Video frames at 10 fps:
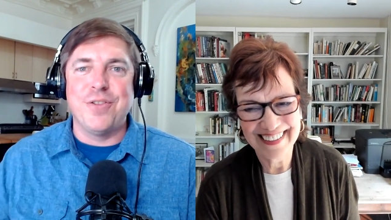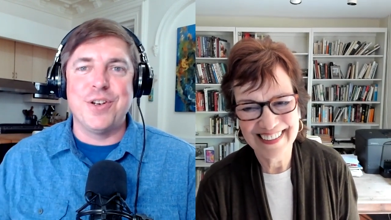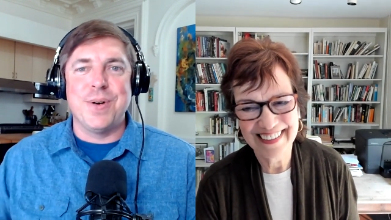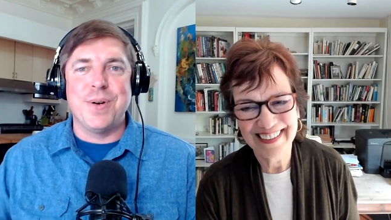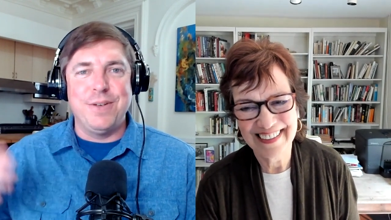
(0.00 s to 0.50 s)
Speaker 1: one,
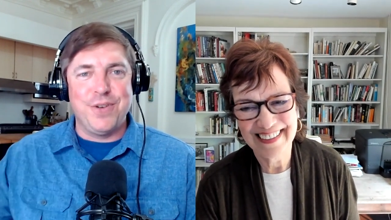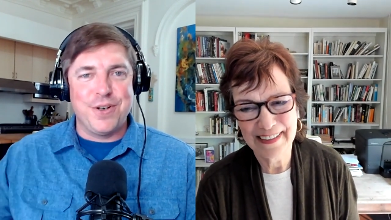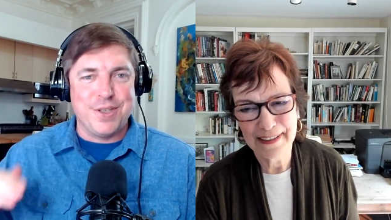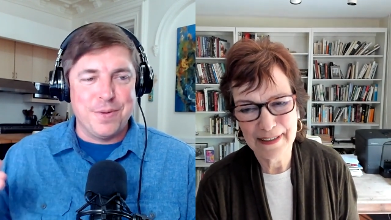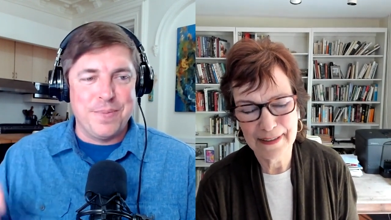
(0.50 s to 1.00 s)
if yours is a little
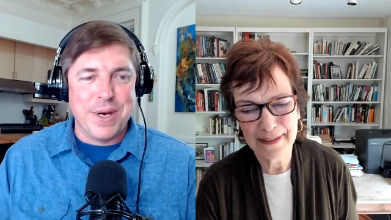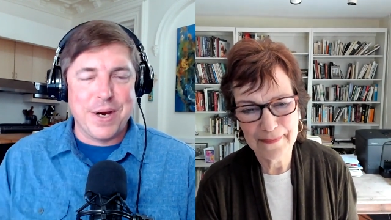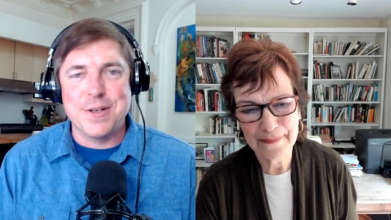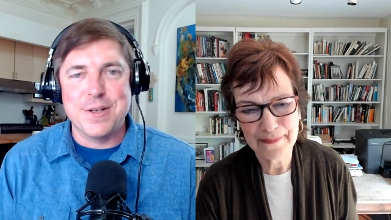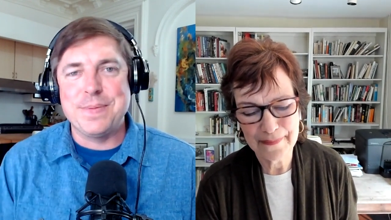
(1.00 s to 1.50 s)
bigger or
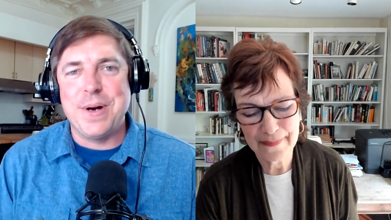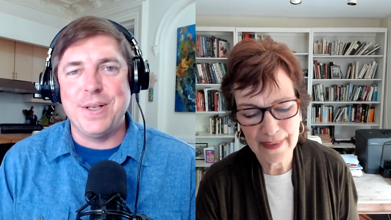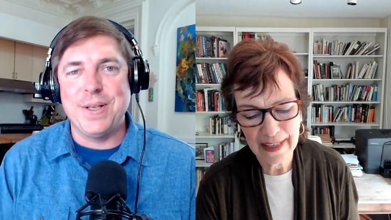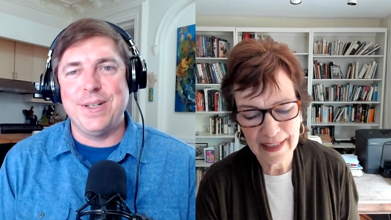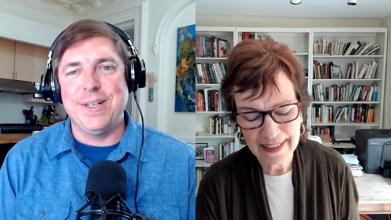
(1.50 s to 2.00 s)
smaller.
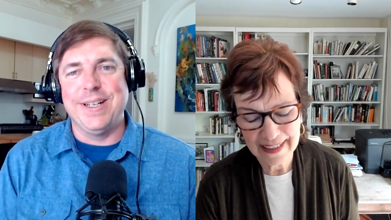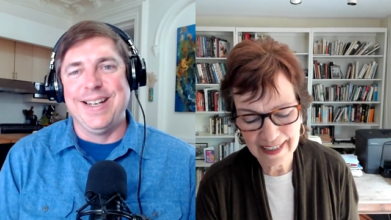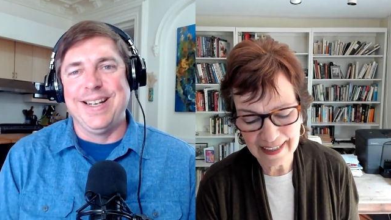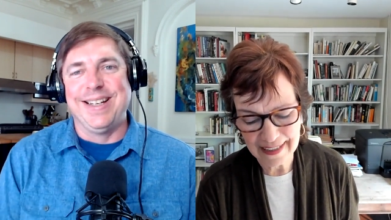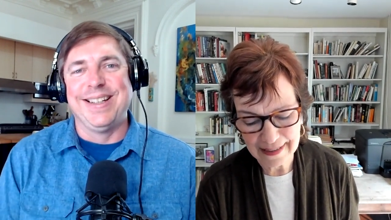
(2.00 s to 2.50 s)
And
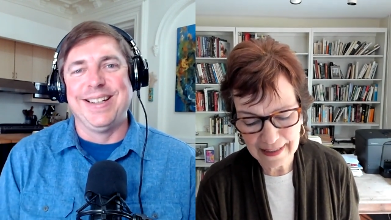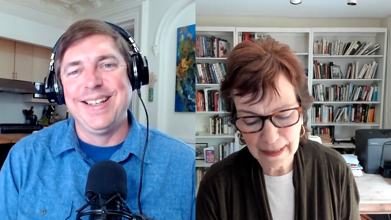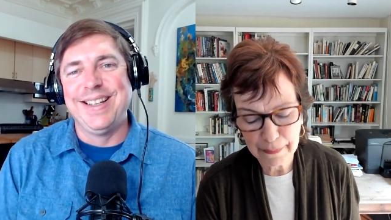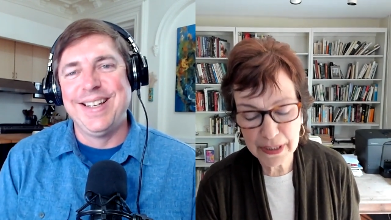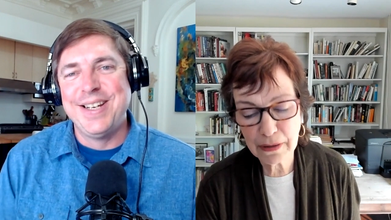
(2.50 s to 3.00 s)
Speaker 2: yeah,
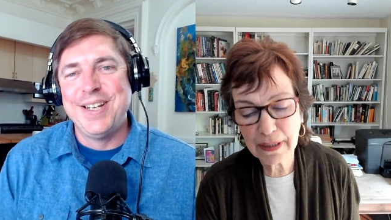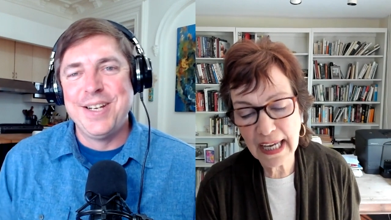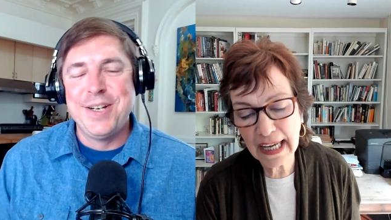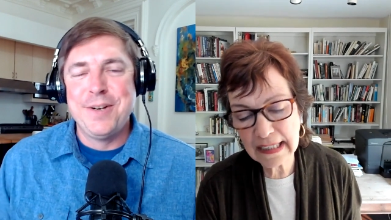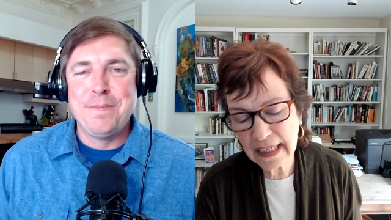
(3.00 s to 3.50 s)
but you
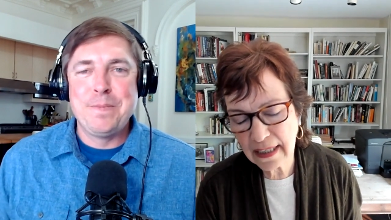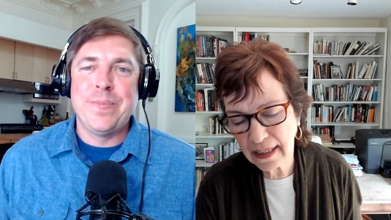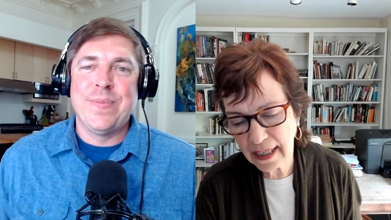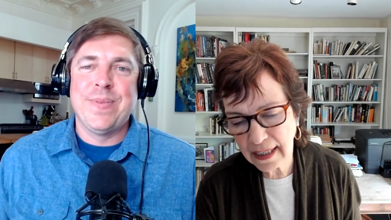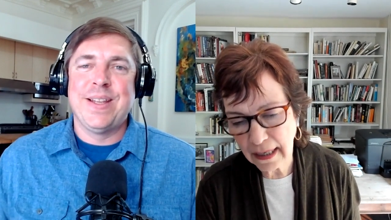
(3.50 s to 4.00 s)
can't
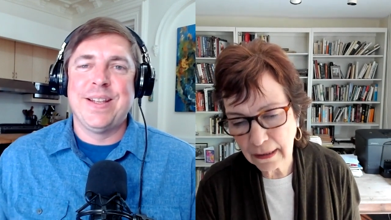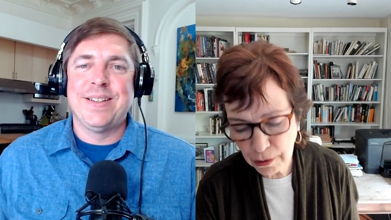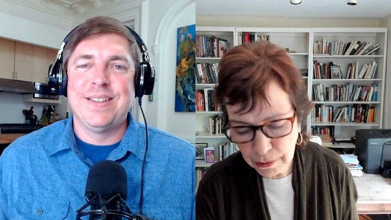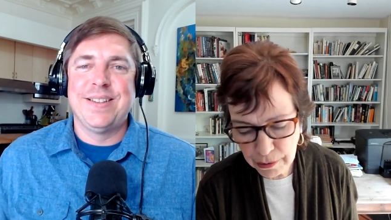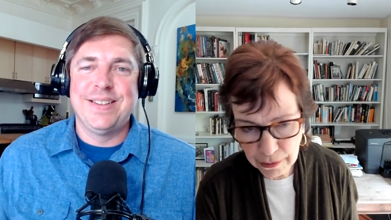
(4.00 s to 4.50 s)
get like
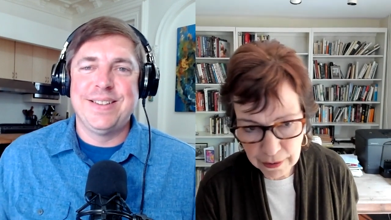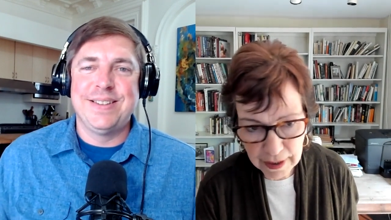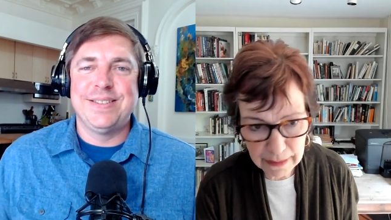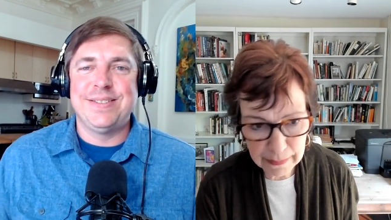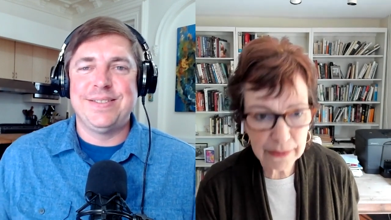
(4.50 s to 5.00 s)
ultra
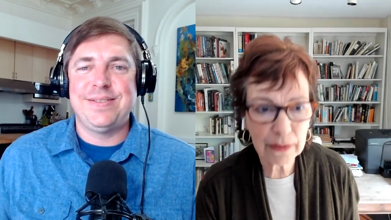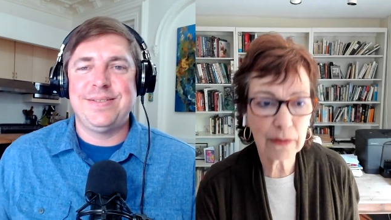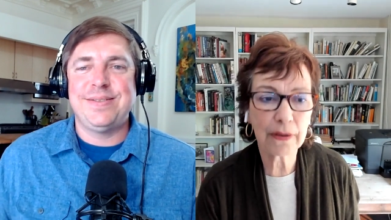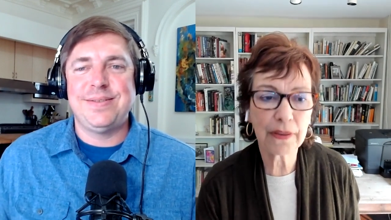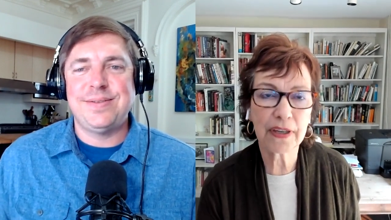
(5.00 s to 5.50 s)
nerdy about the
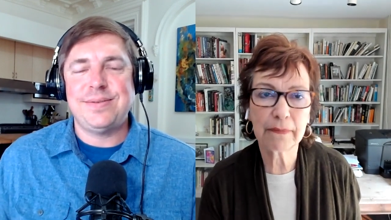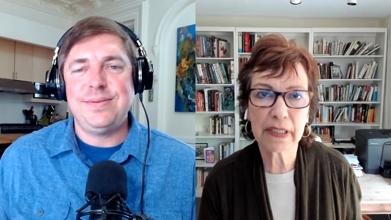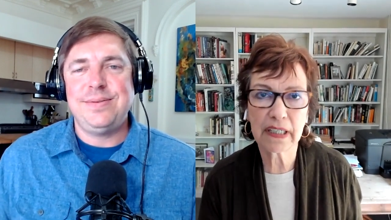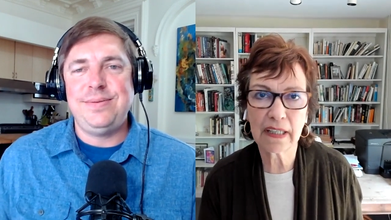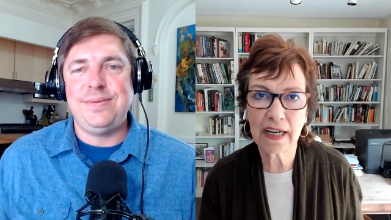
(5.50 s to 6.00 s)
whole thing.
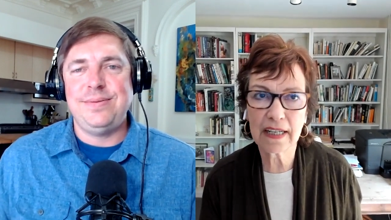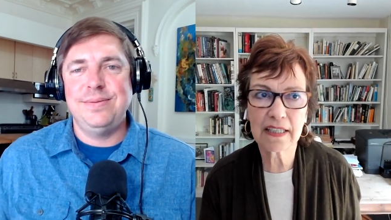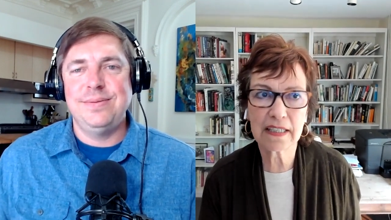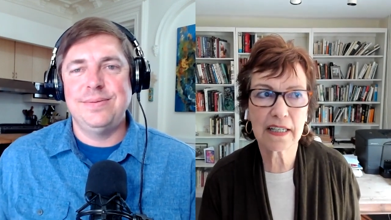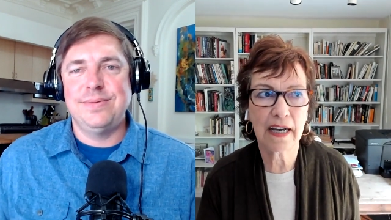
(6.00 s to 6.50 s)
But a lot
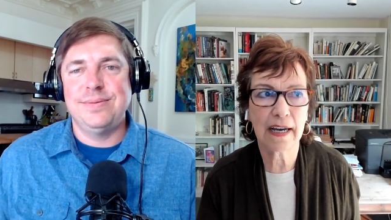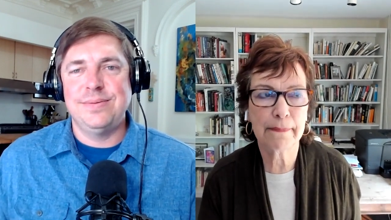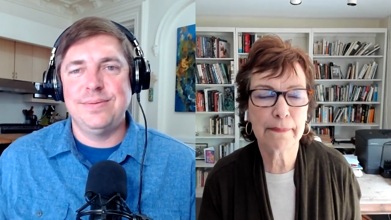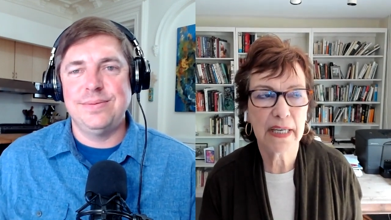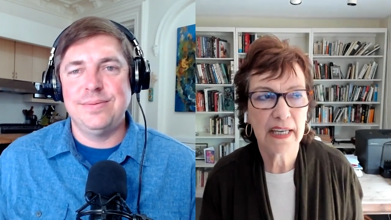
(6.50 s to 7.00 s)
of the
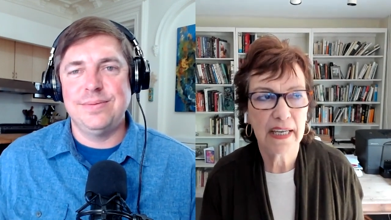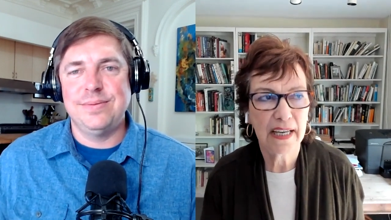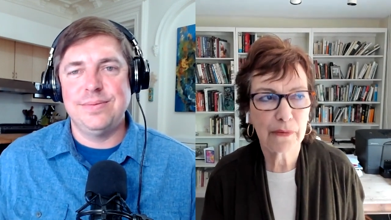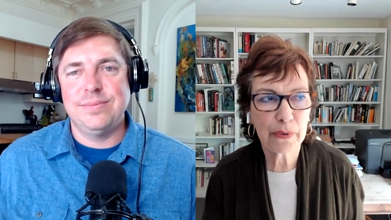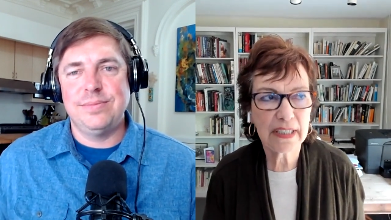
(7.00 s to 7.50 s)
time,
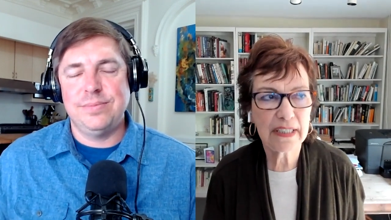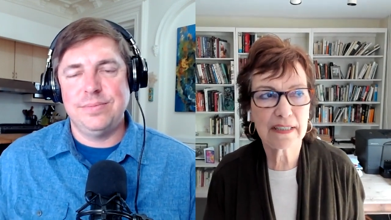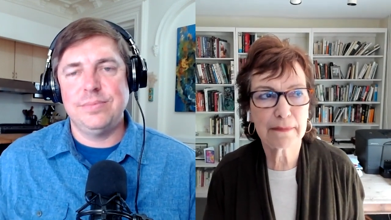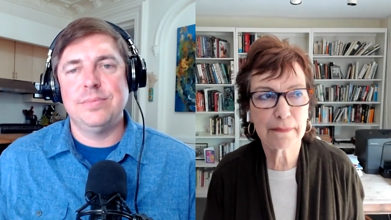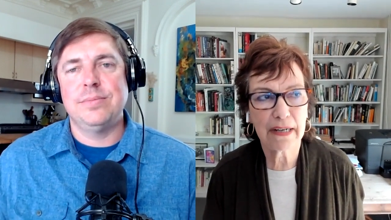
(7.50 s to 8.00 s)
it really
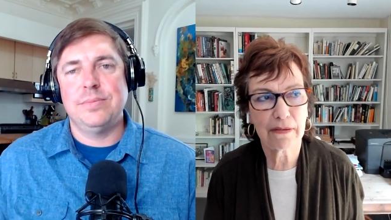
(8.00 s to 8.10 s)
doesn't